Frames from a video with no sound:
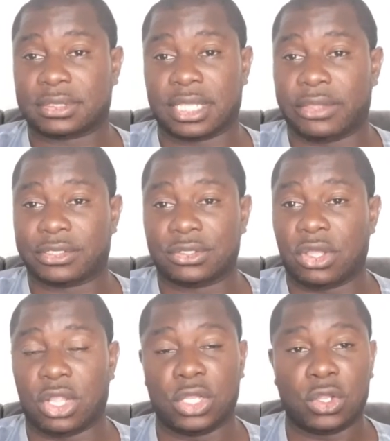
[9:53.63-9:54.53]
there is
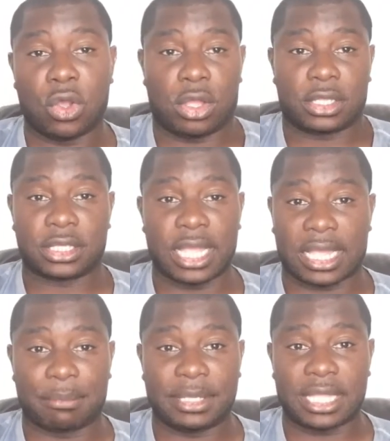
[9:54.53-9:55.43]
not a lot
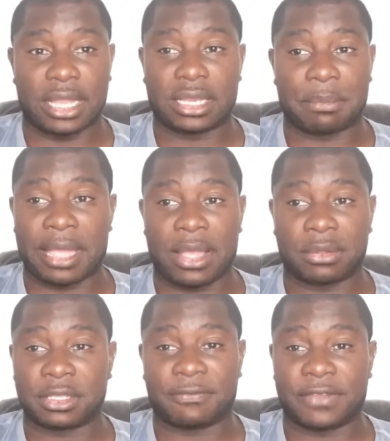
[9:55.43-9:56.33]
that can be done
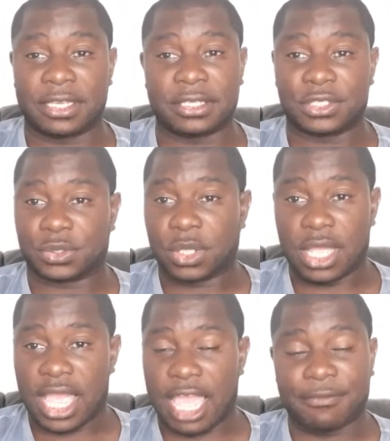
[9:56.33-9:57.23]
about defenders
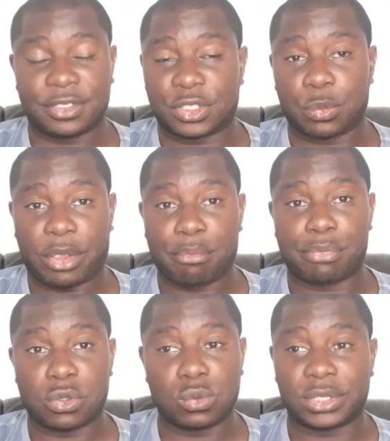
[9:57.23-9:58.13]
having to
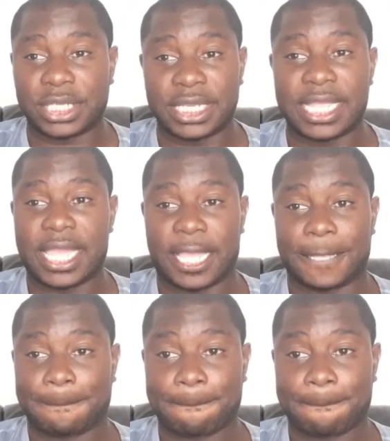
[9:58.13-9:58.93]
win balls in the air.